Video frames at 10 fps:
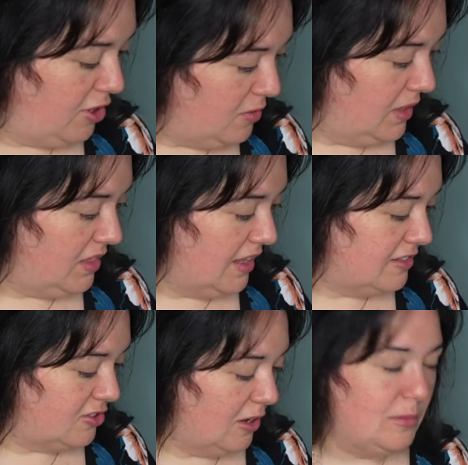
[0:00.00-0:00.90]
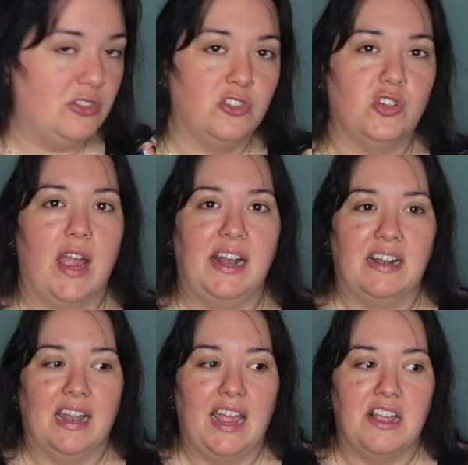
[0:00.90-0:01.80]
new at this, so I'm still trying
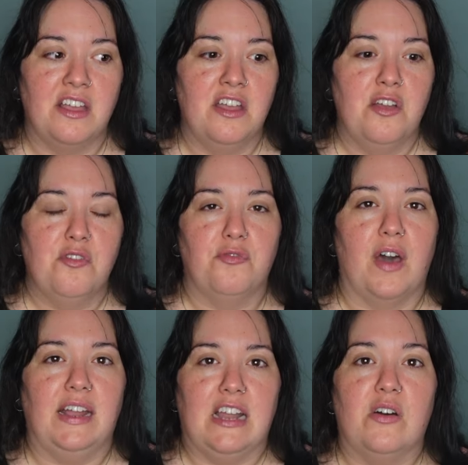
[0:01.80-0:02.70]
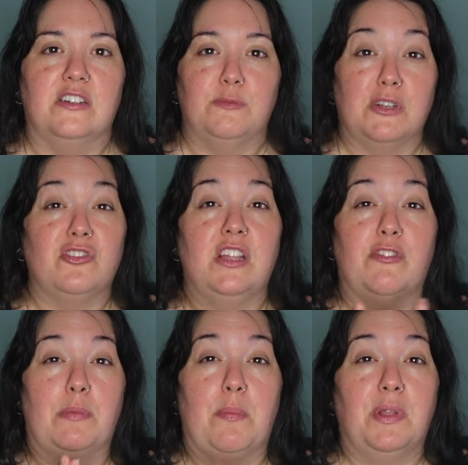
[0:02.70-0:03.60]
to like find out, especially
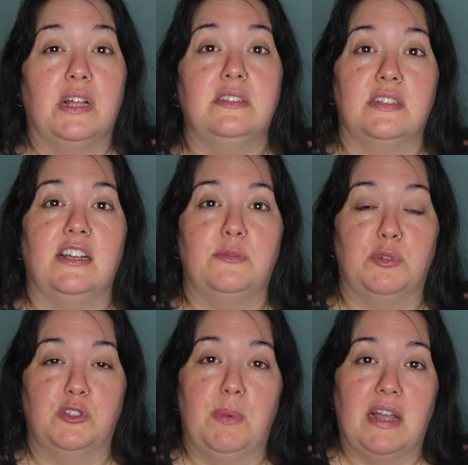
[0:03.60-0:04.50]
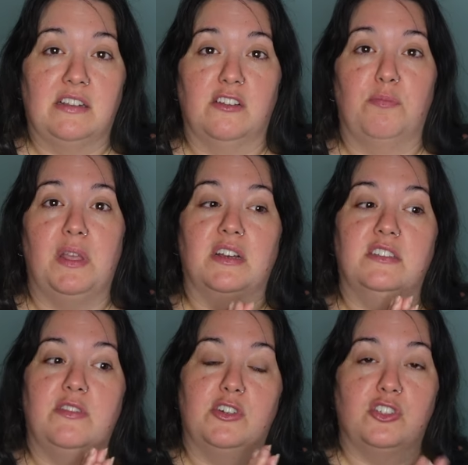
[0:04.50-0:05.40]
from a plus size perspective, because
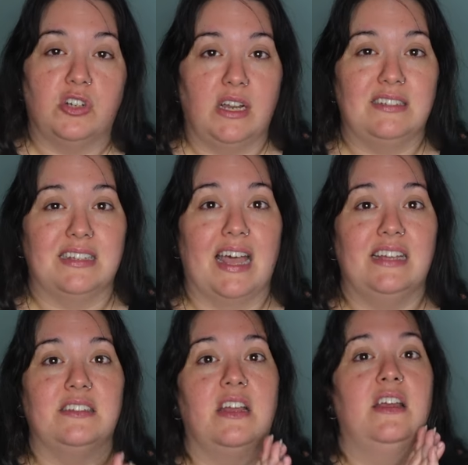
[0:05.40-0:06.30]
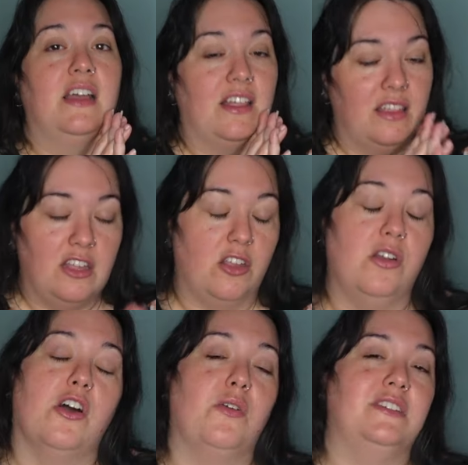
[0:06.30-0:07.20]
if you're straight size, I think you
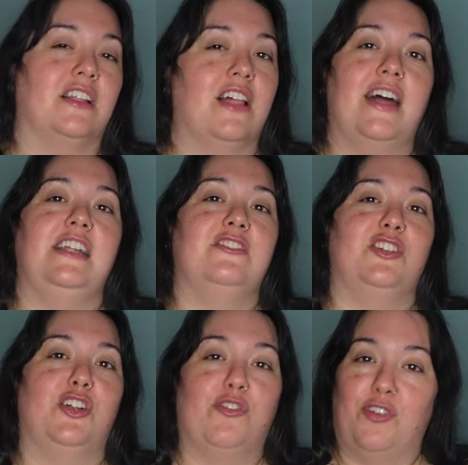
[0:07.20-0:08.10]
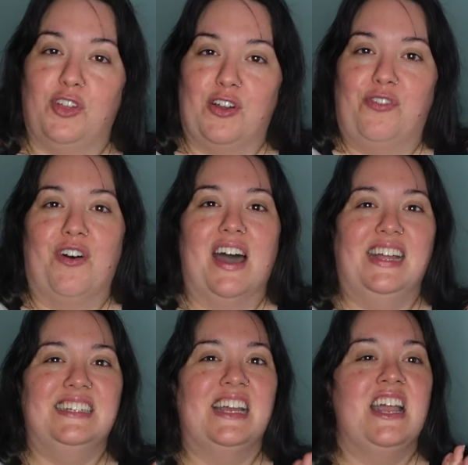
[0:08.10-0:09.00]
know it's a lot easier for you to
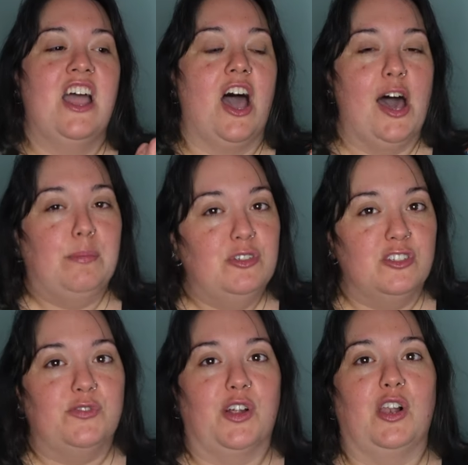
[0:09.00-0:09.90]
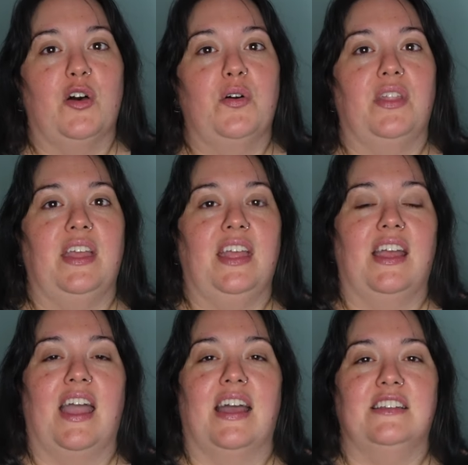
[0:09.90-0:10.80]
find options for
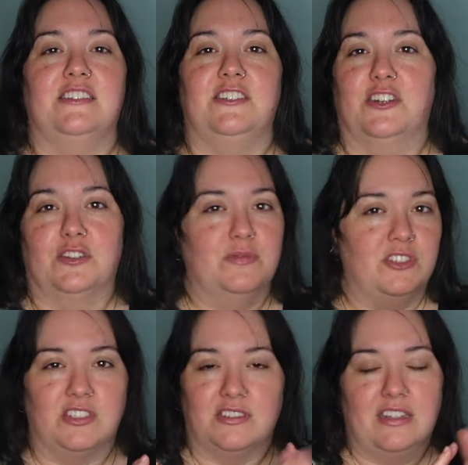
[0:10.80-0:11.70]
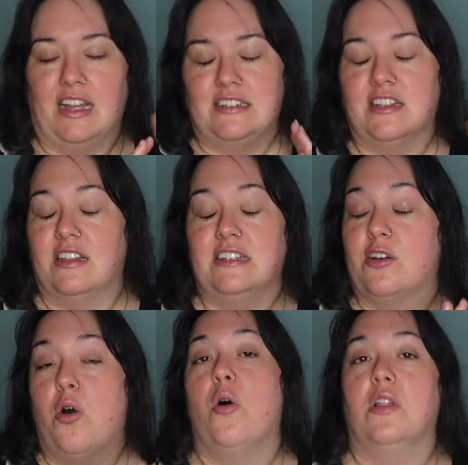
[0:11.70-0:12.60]
clothing and you know, just it's a, it's
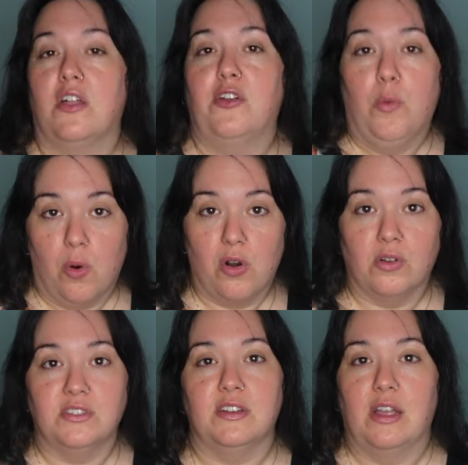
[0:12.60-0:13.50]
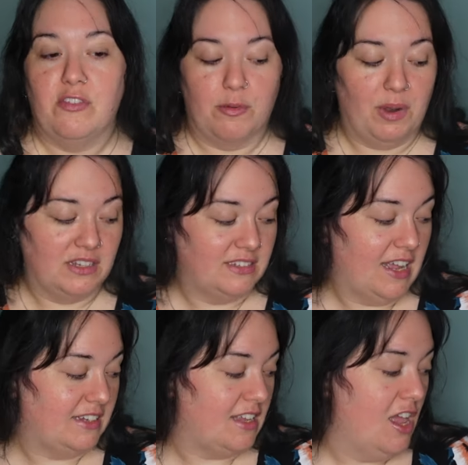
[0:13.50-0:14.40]
a whole other world if you're plus
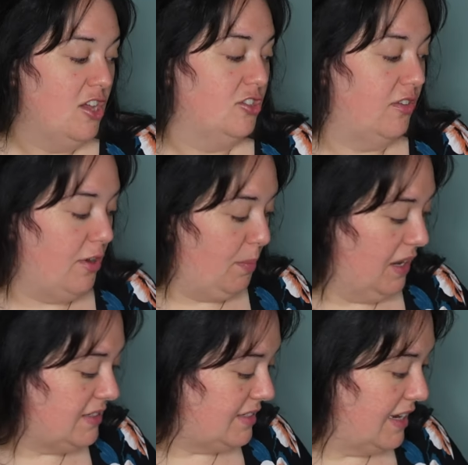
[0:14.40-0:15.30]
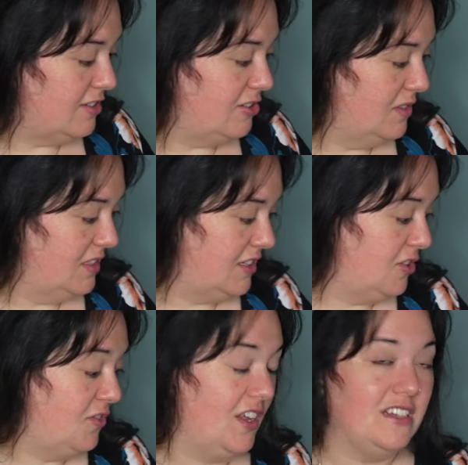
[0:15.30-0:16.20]
size. So if you're plus size doing
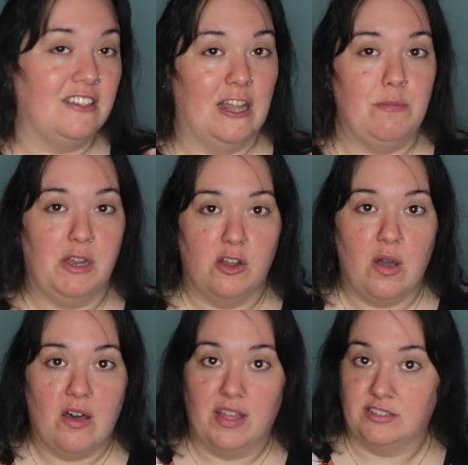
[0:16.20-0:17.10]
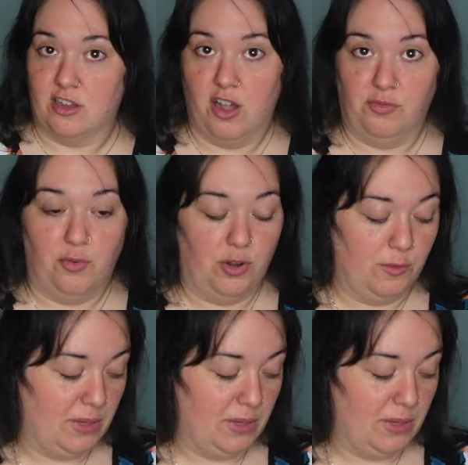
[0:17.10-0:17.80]
Stitch Fix, let me know how that's gone for you,